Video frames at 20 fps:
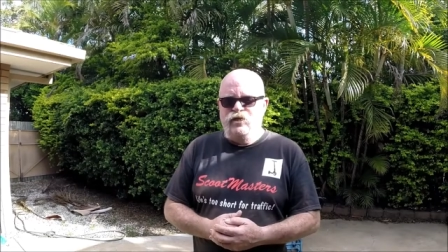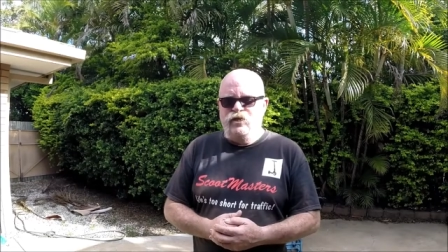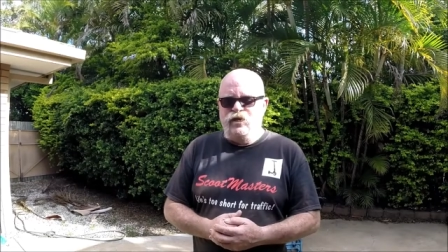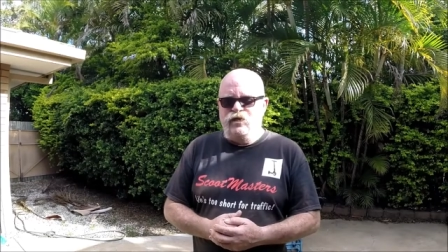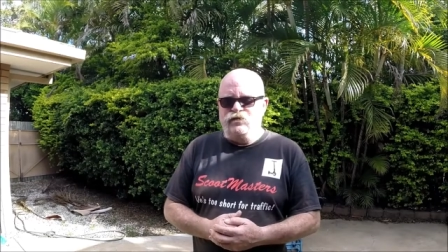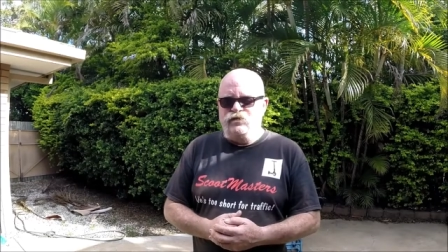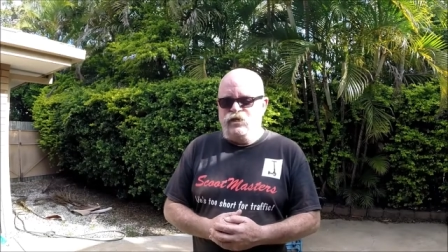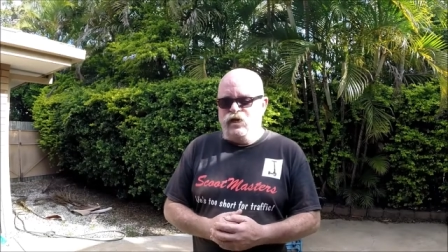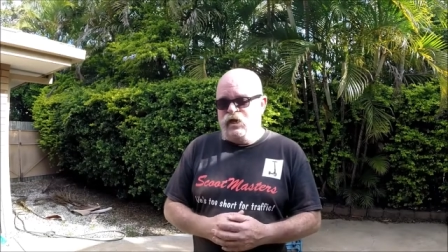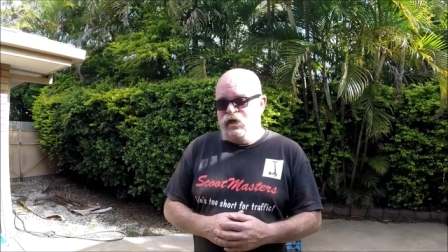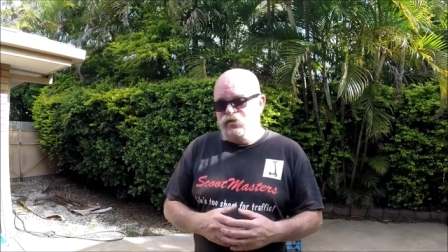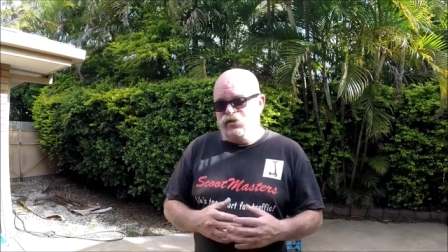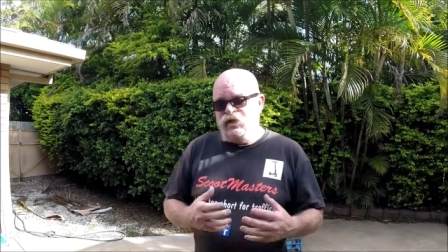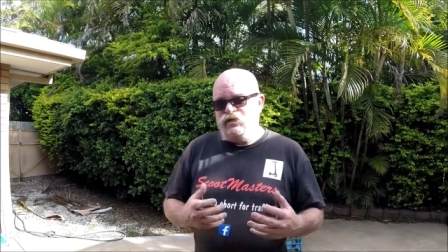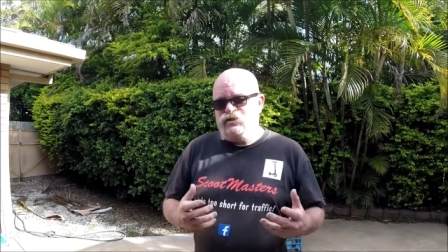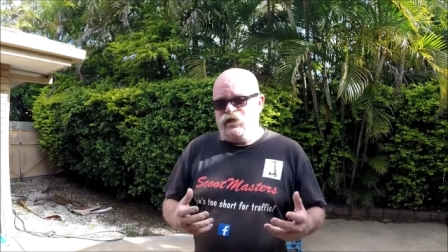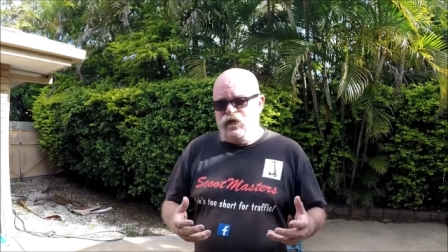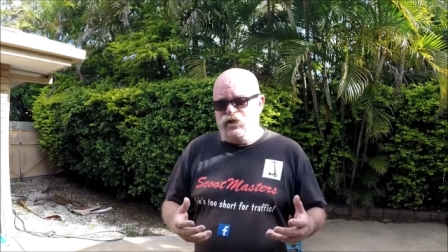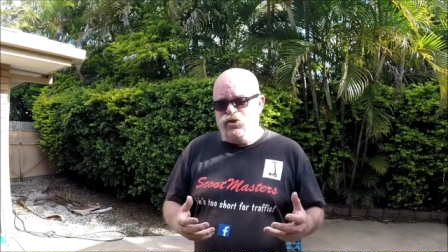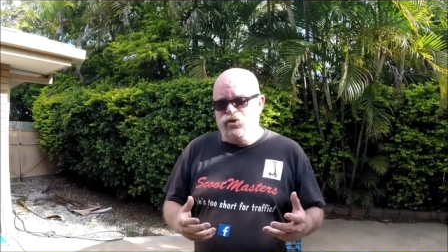And
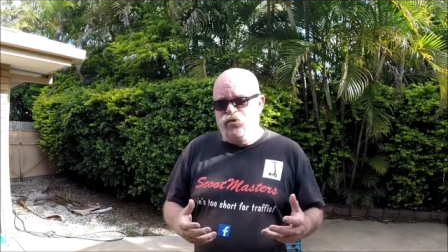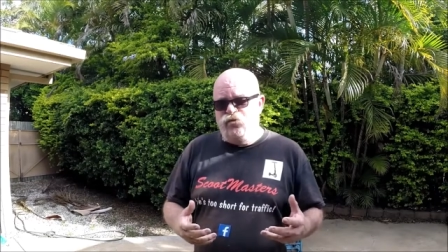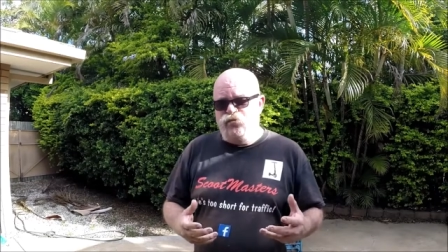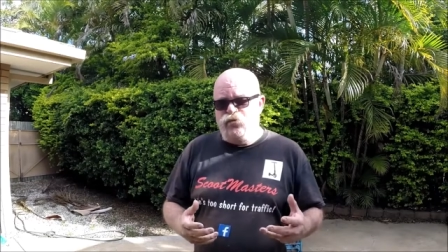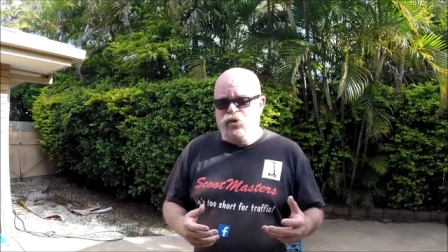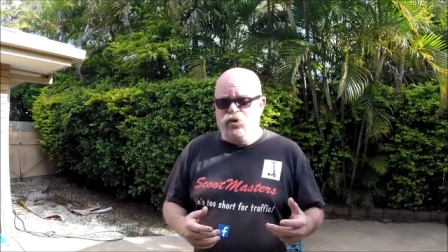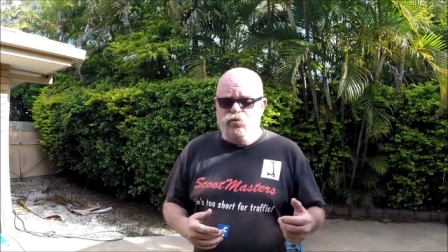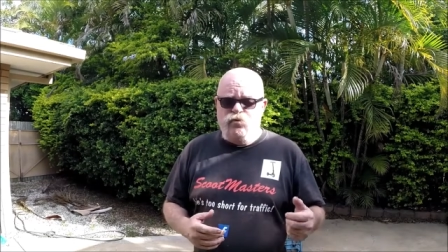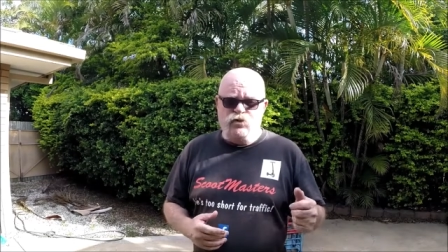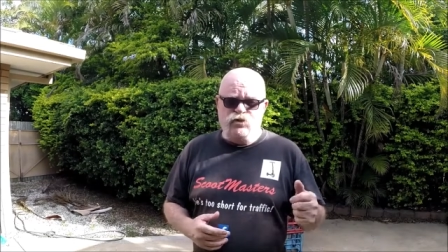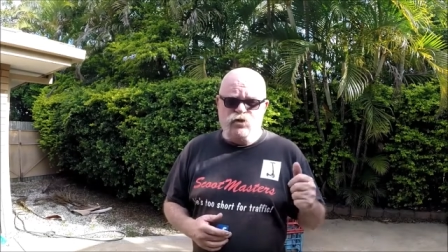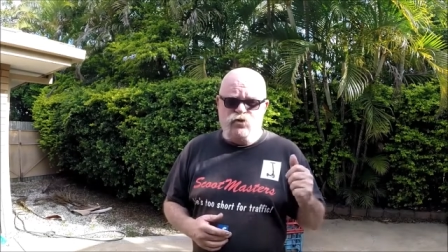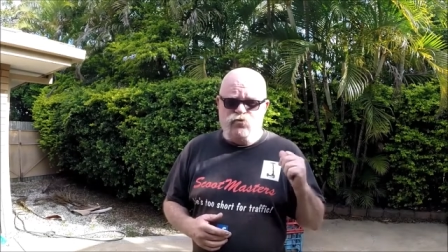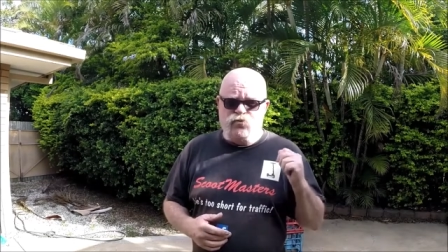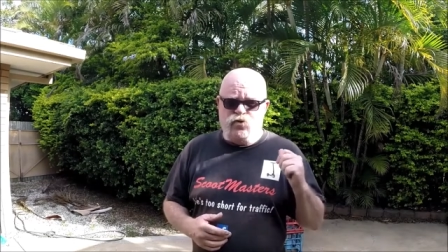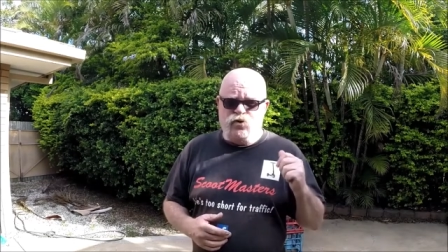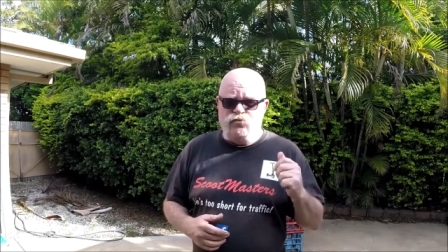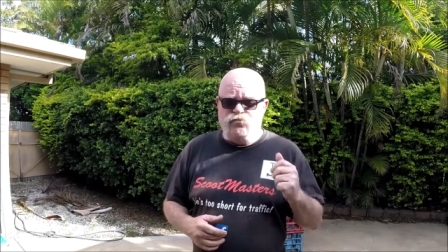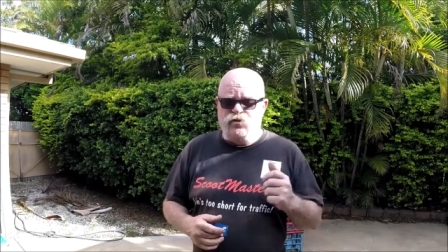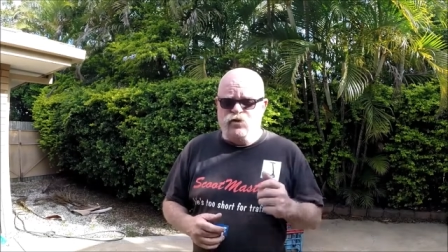that's how you'll feel when you're
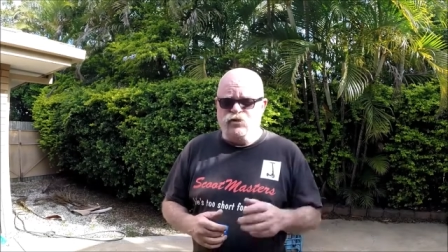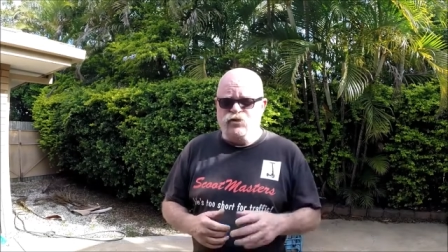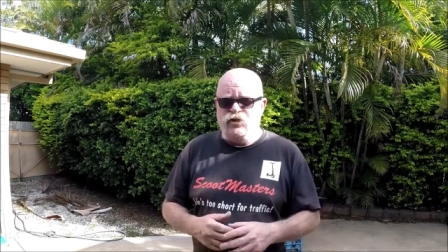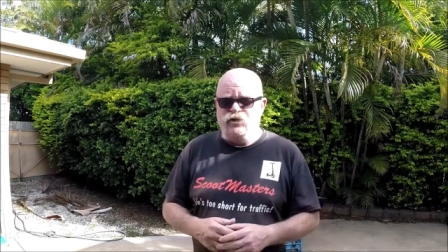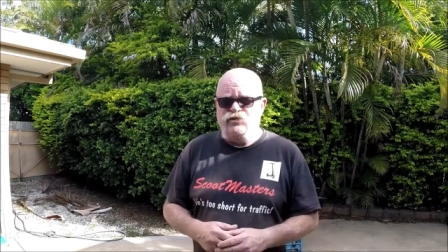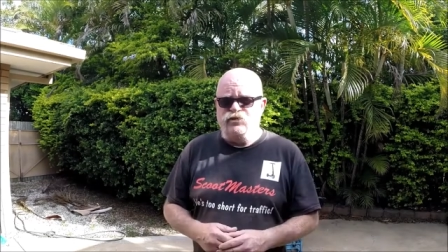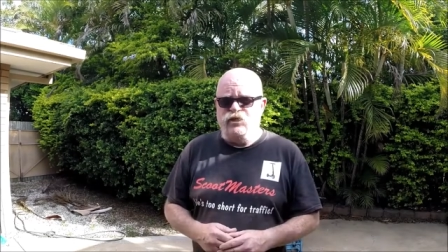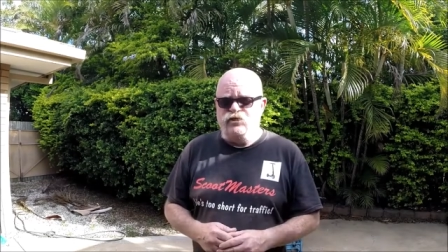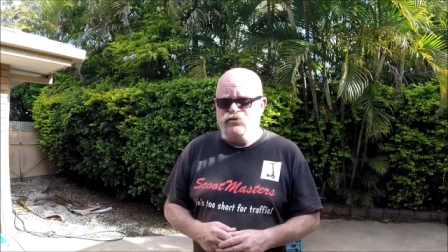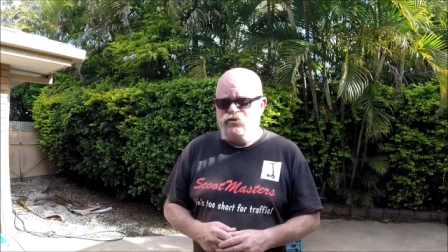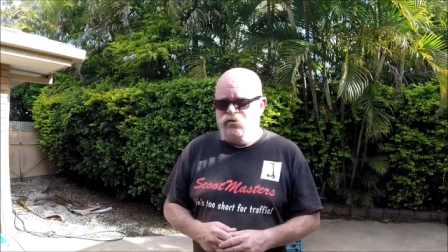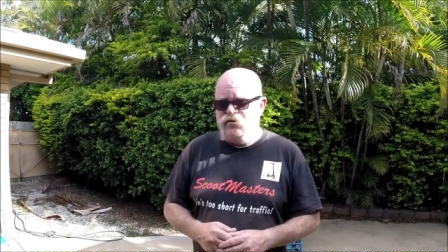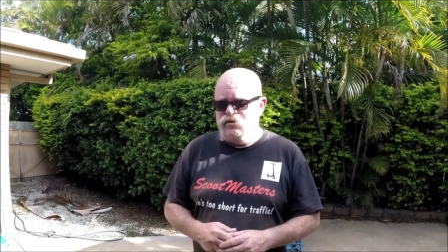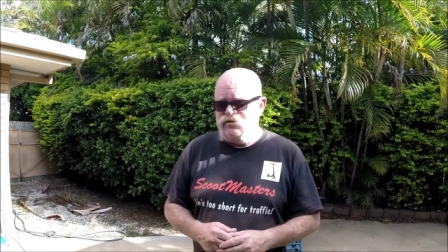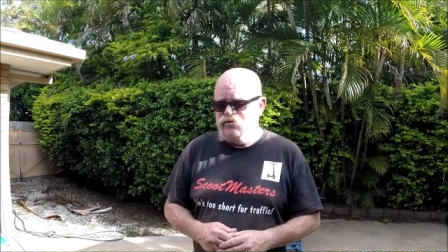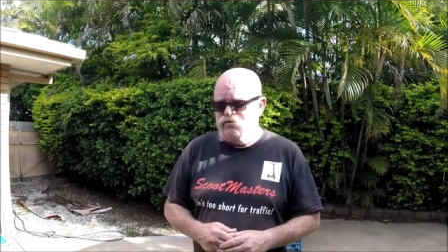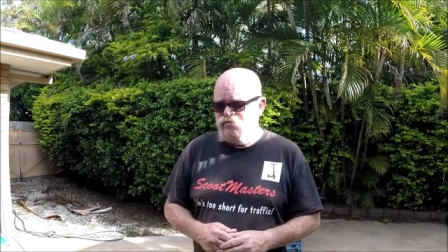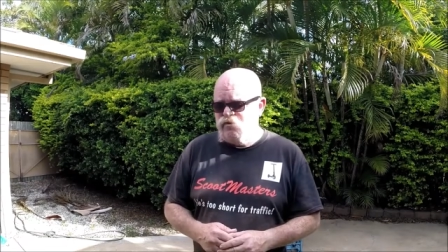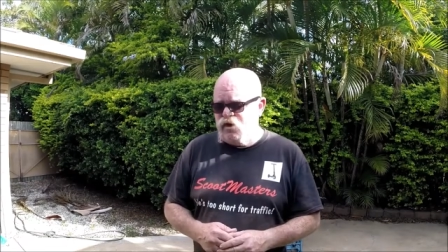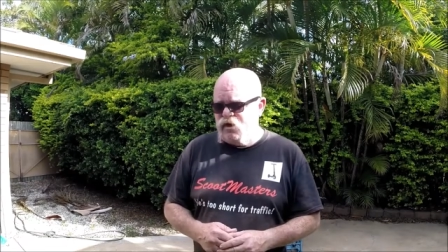riding one of these things, guys.
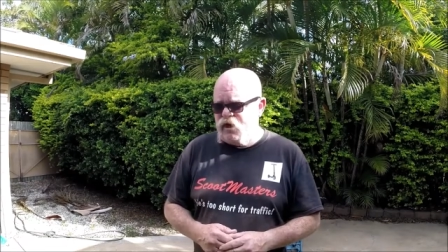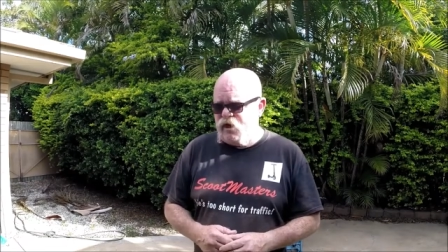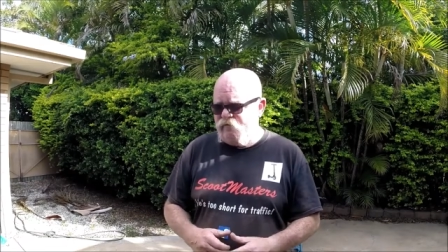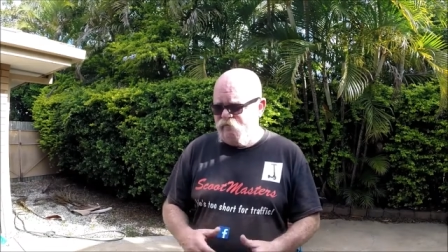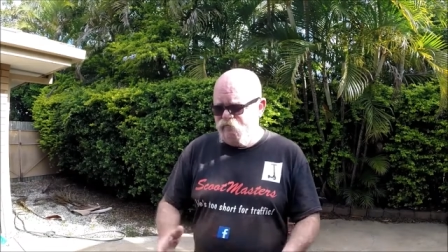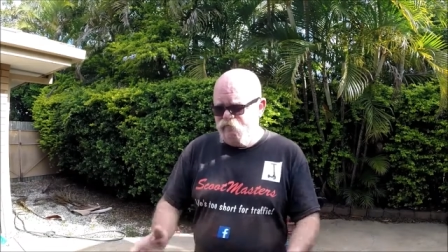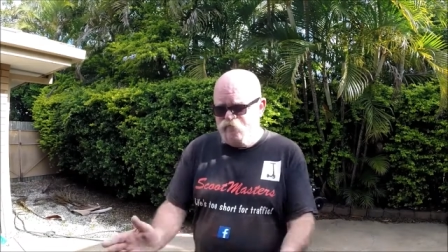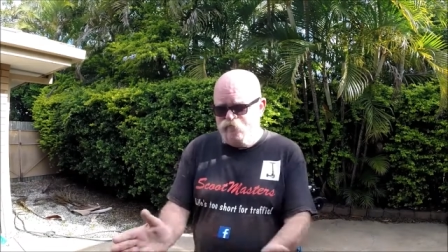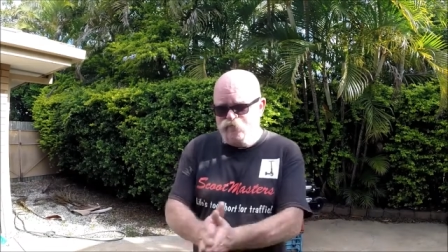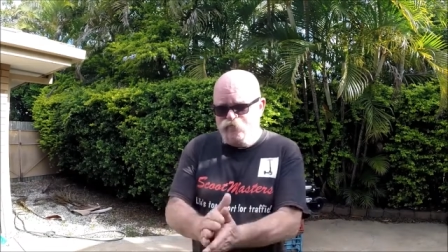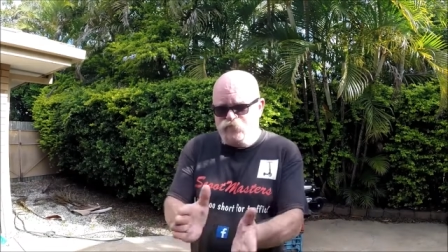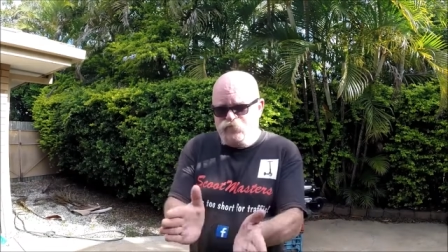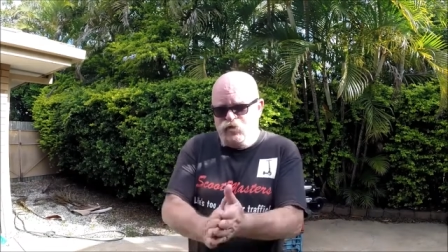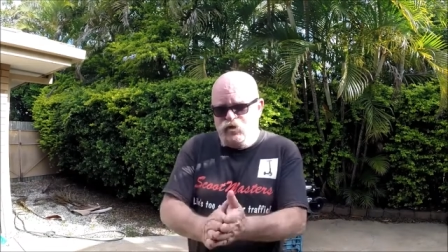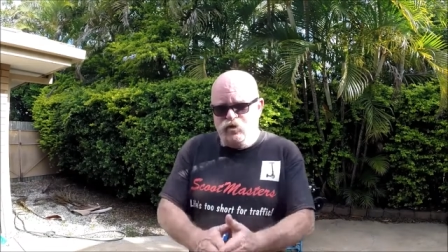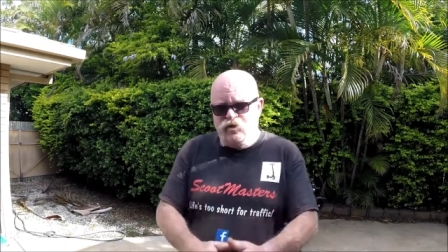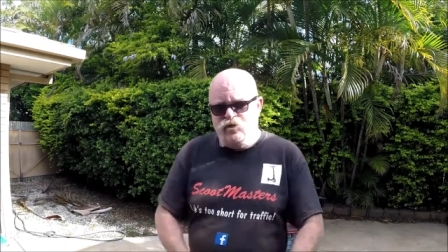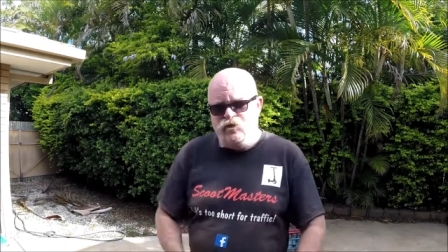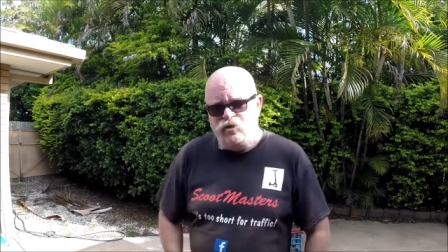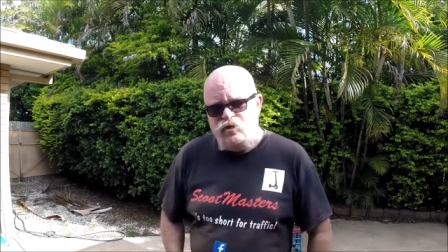Righto.
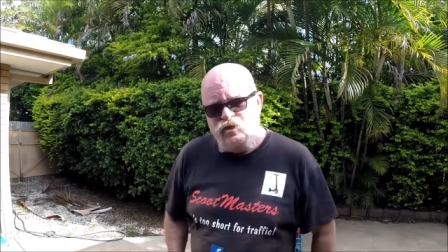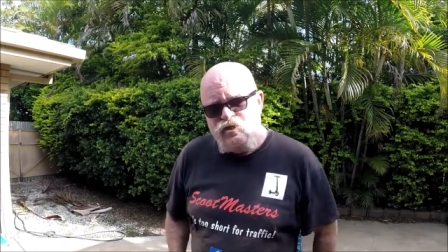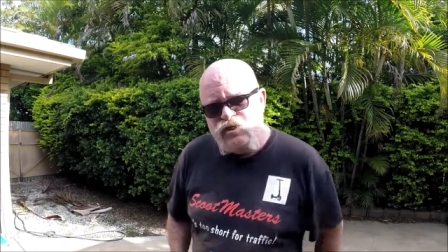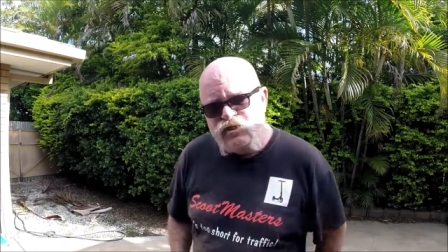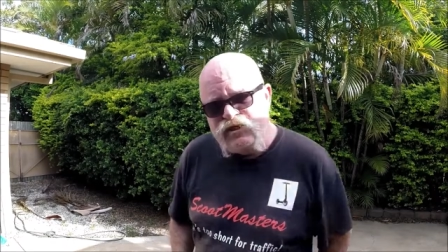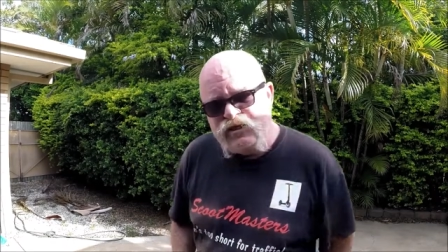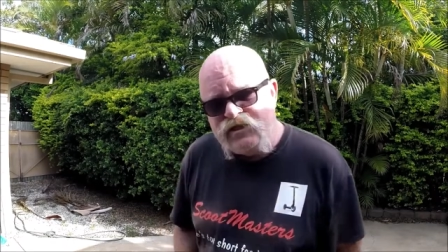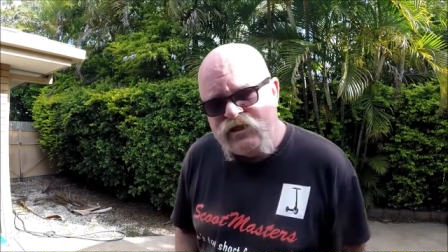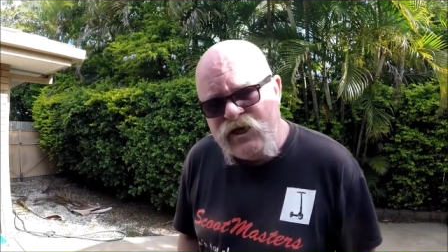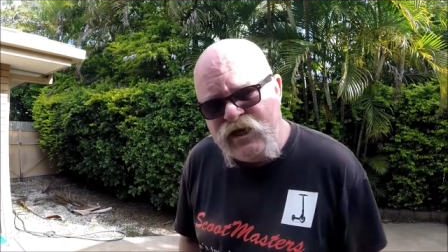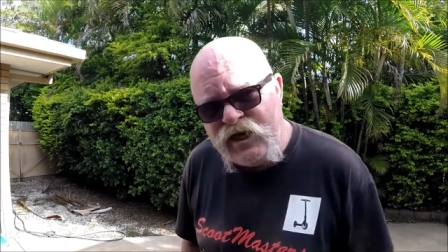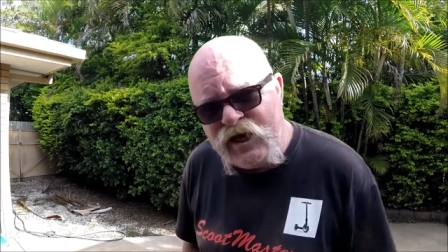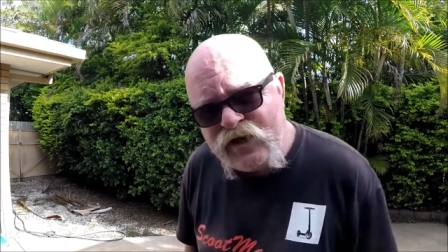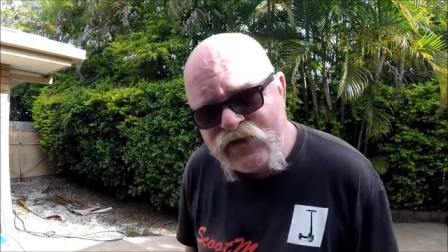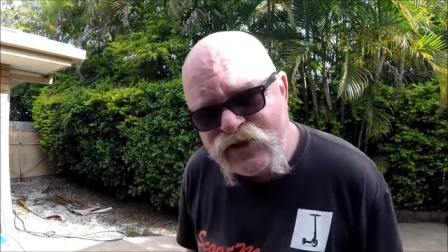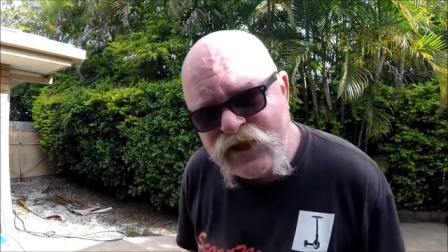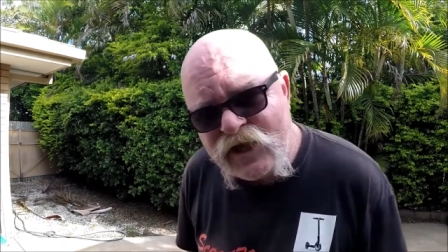Get out